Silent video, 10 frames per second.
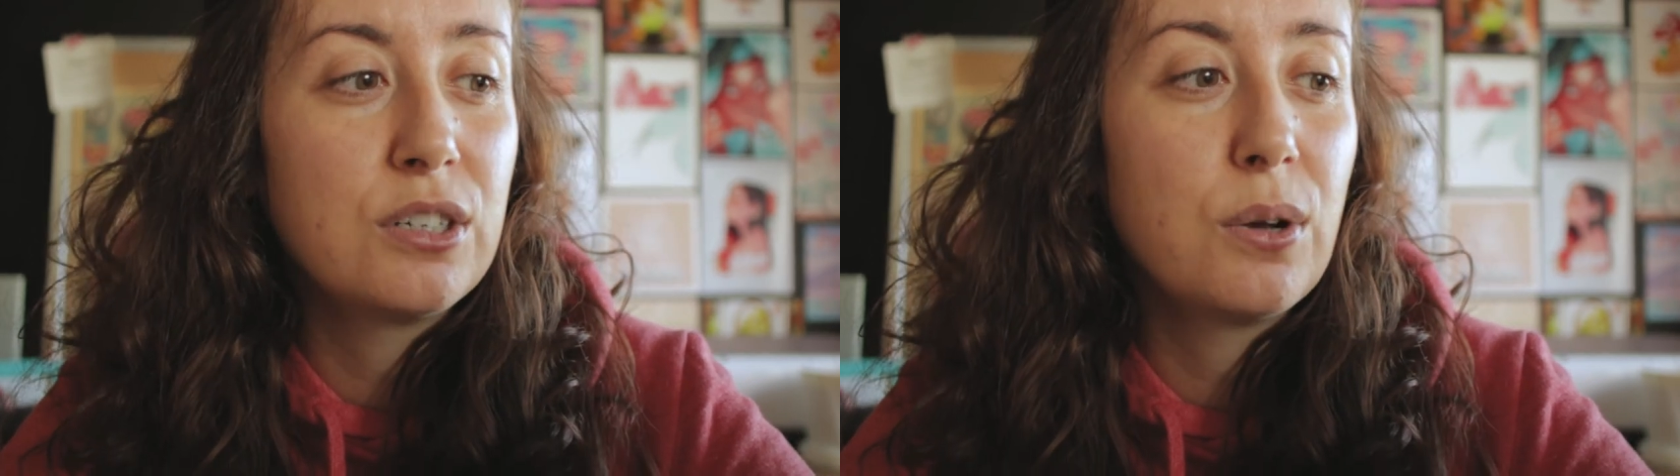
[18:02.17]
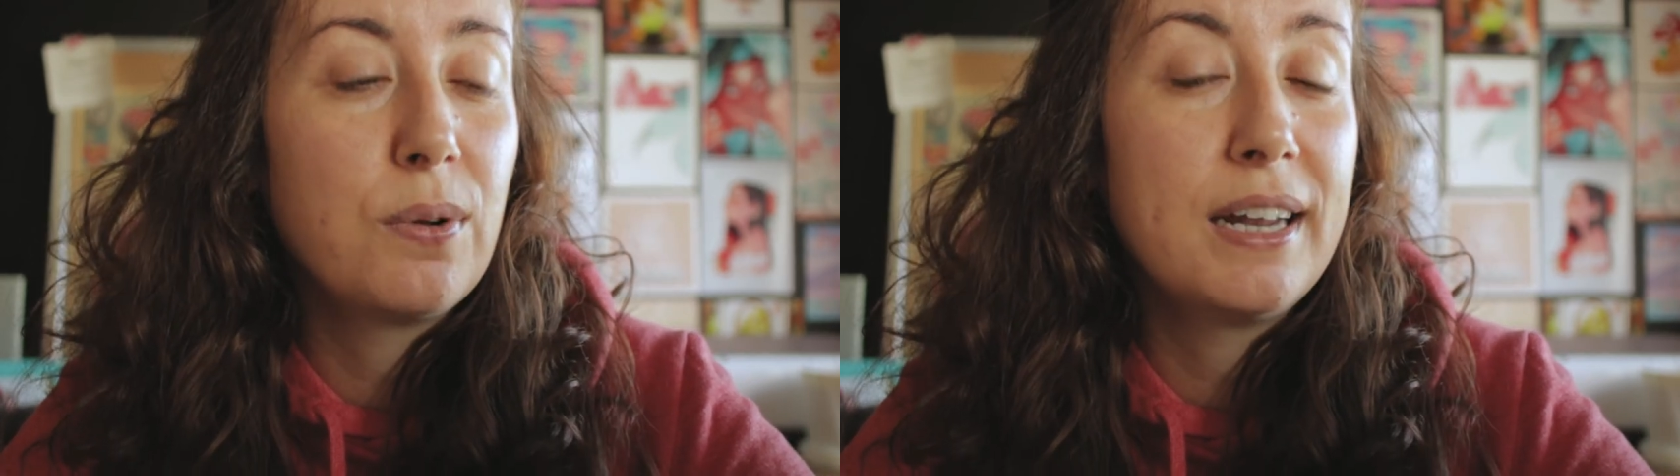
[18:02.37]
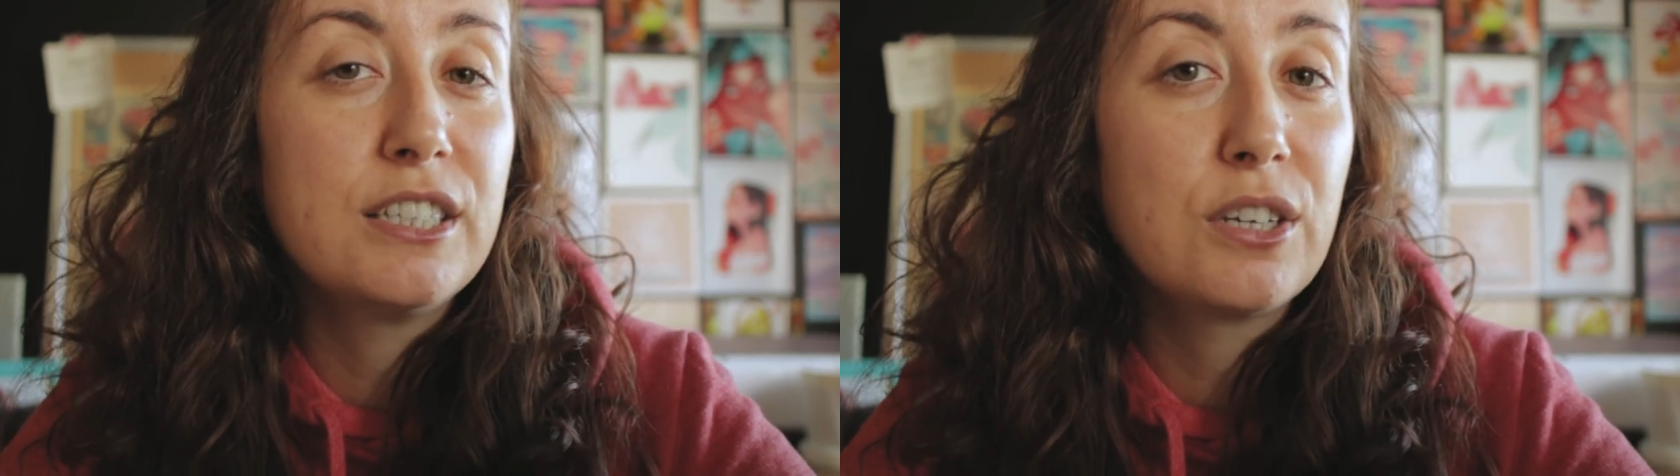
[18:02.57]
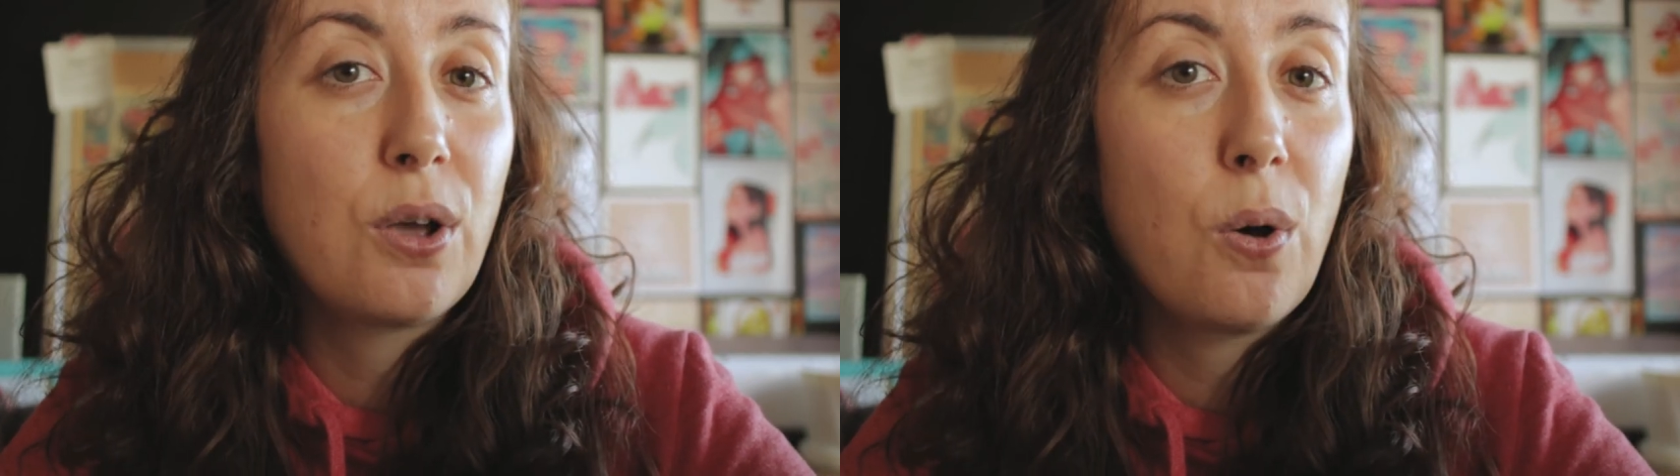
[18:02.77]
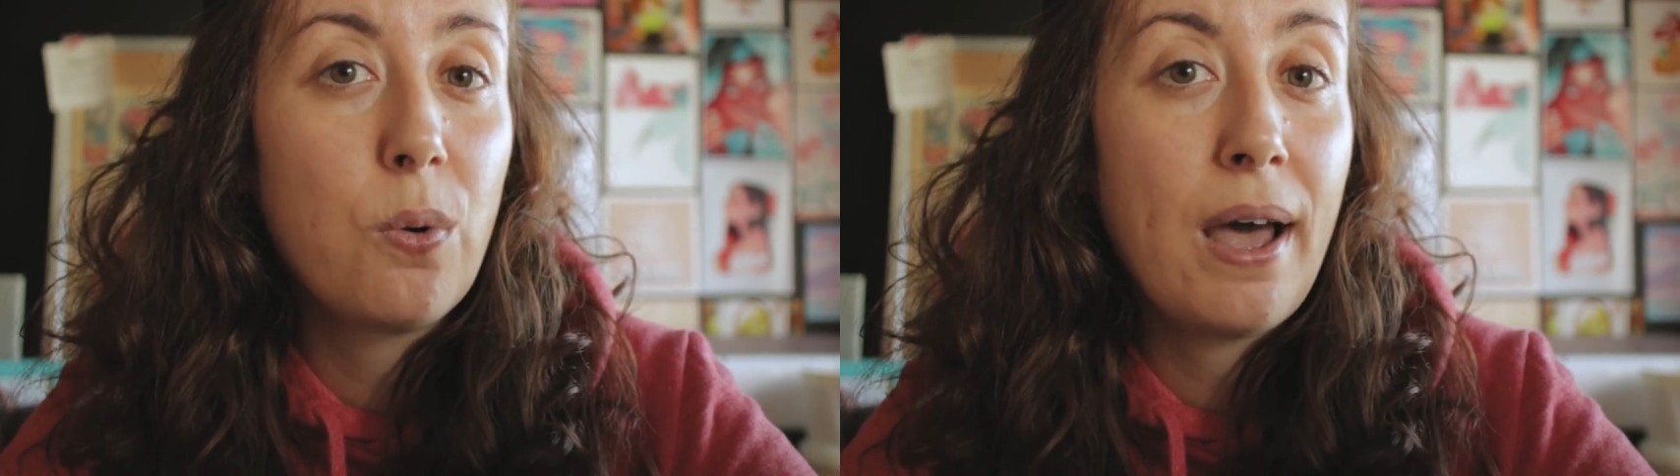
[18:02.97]
So let's
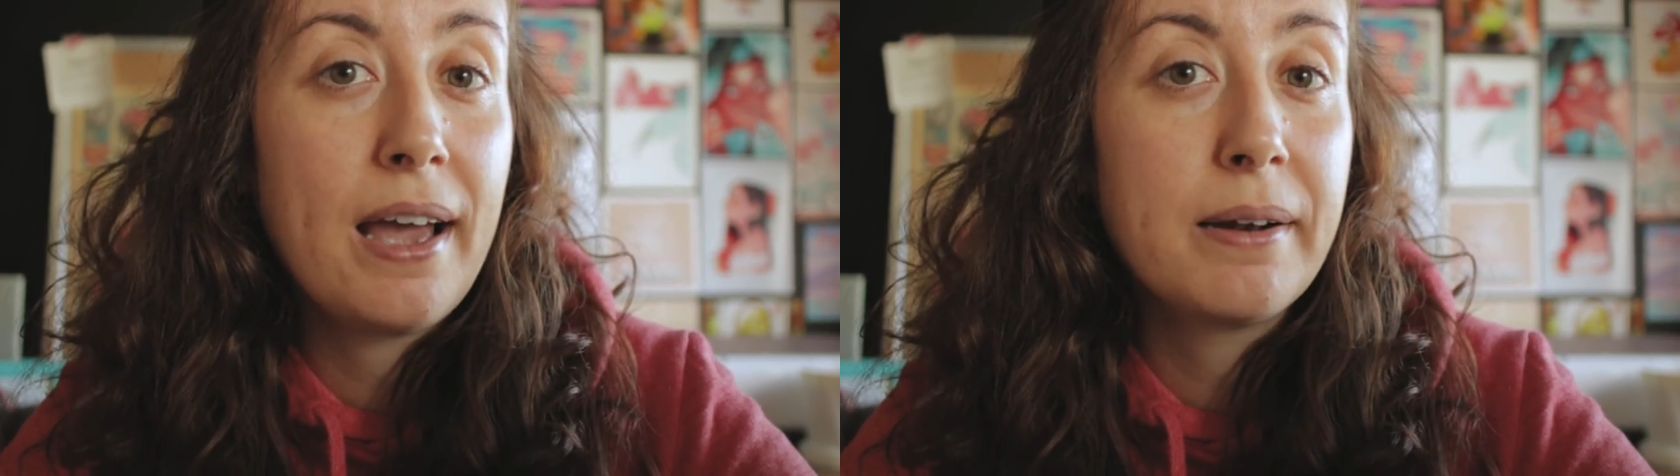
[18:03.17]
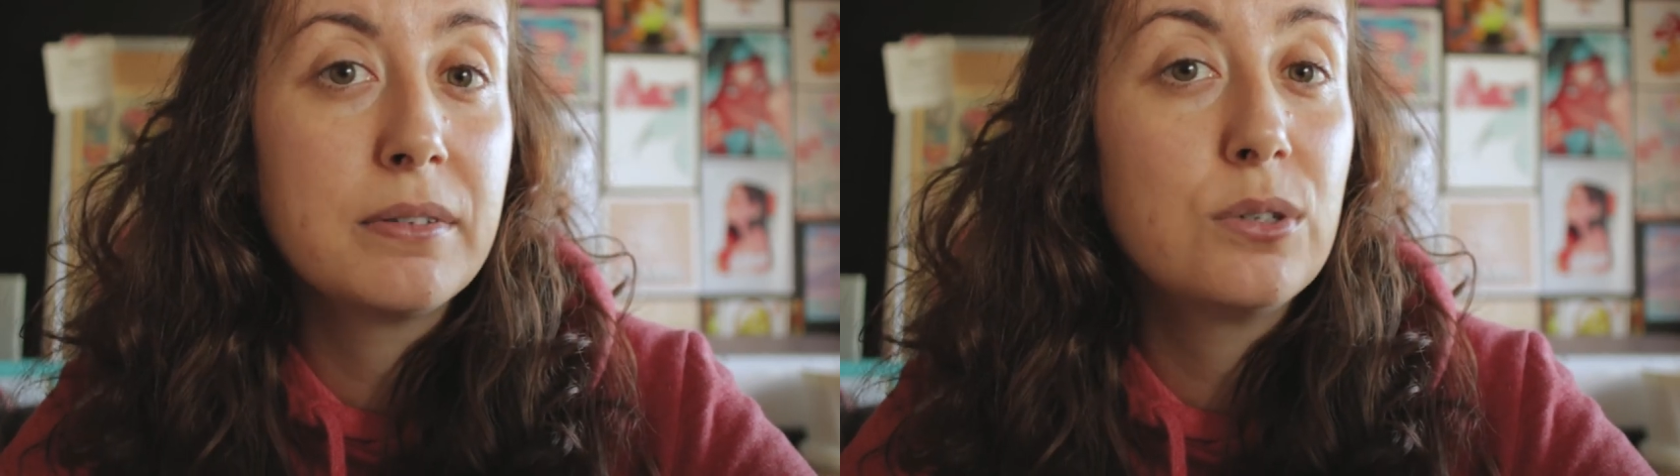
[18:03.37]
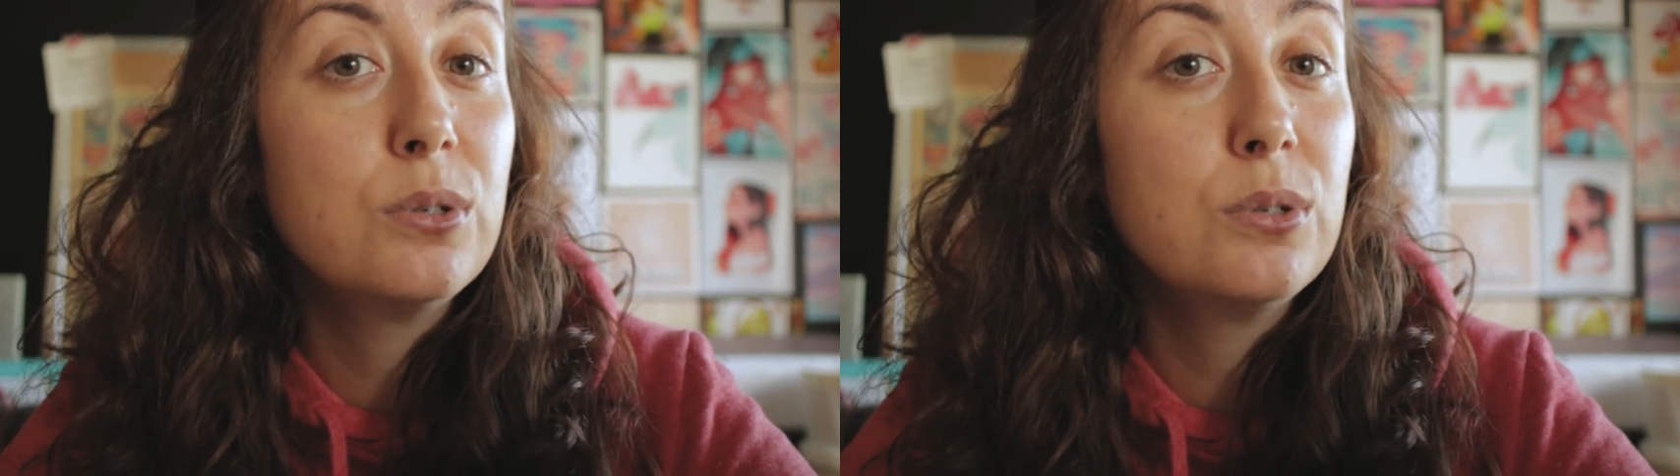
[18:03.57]
go and